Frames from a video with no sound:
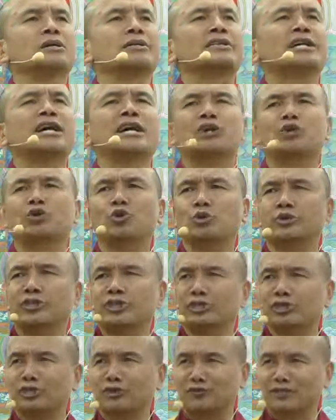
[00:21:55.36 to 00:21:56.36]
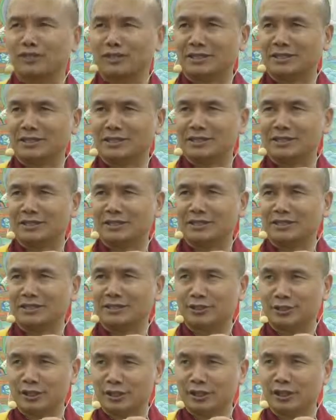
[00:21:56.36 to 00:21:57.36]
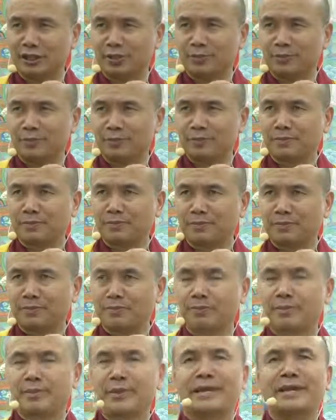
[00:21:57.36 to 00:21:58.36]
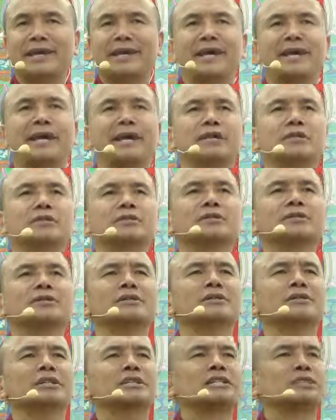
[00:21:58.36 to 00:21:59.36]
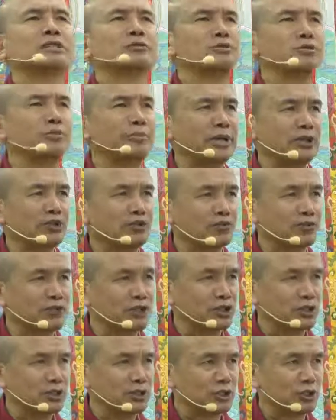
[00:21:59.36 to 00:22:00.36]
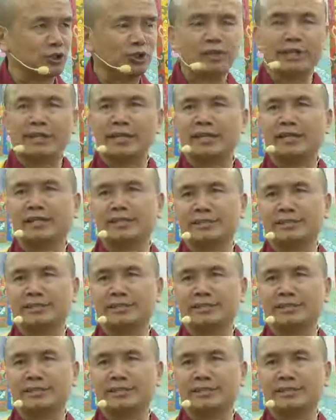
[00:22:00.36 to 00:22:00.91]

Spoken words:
target audience of the teaching, and the subject matter of the teaching. Okay, let